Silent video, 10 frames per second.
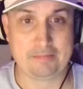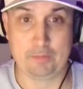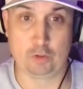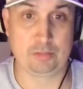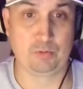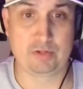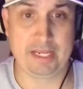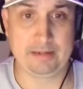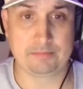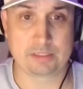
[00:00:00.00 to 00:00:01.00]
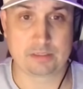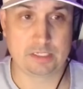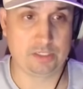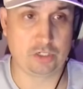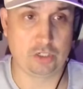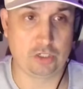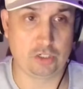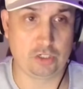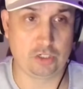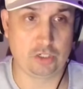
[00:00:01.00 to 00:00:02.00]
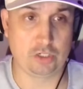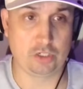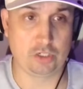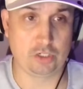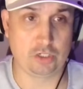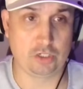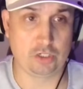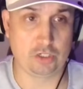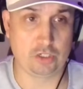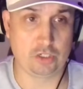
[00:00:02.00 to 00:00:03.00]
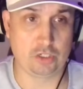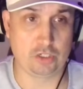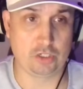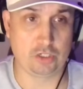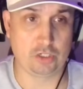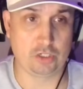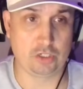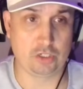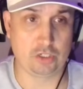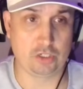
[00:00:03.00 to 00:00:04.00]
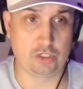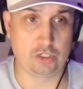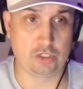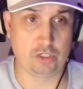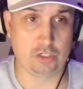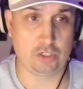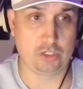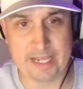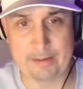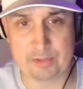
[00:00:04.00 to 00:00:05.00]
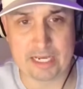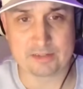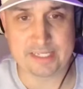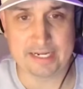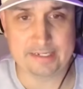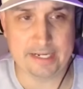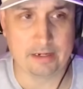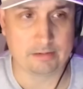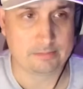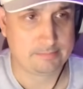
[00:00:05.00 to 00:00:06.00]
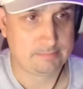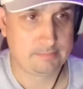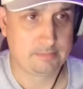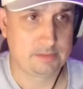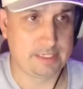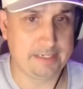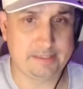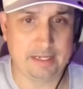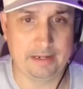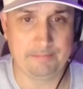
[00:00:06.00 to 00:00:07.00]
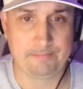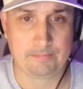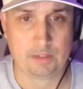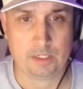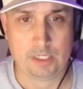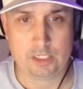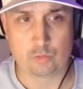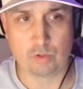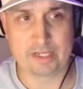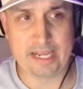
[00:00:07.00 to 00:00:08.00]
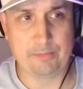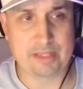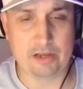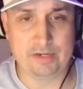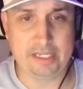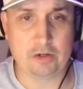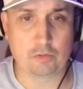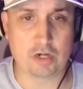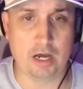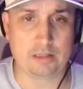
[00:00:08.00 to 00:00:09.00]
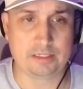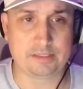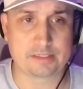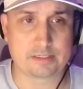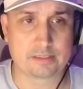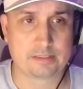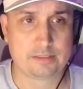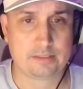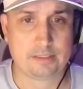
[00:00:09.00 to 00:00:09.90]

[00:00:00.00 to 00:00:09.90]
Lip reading: Multiple games against good teams. Jacksonville and Pittsburgh. He's won a game without Tank Dell. Saints game. Won a game without Nico Collins.